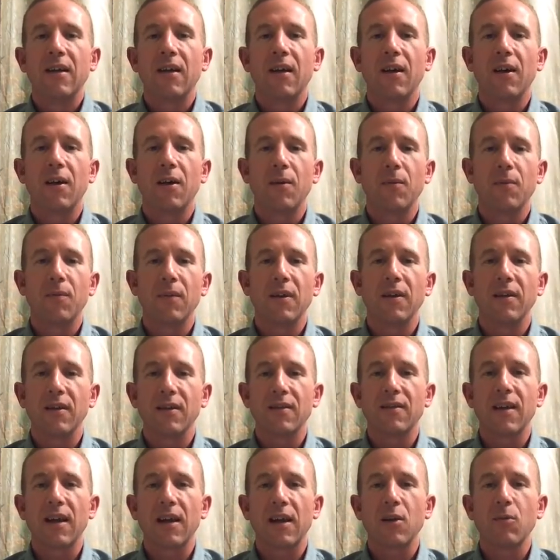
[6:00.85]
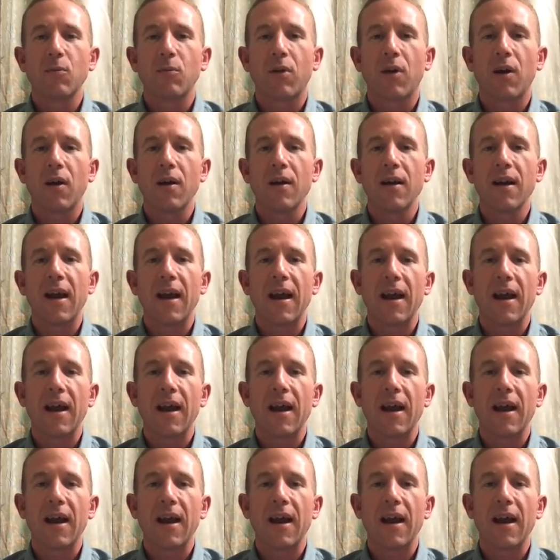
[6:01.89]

in the second part,